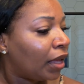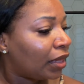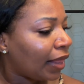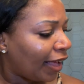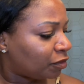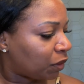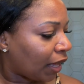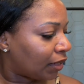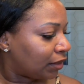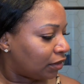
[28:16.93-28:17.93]
And last but
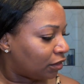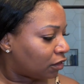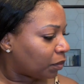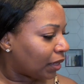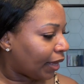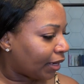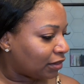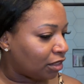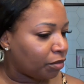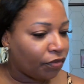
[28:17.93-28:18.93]
not least, this is my
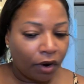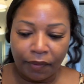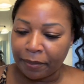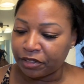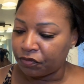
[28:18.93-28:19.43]
last tip before I wrap this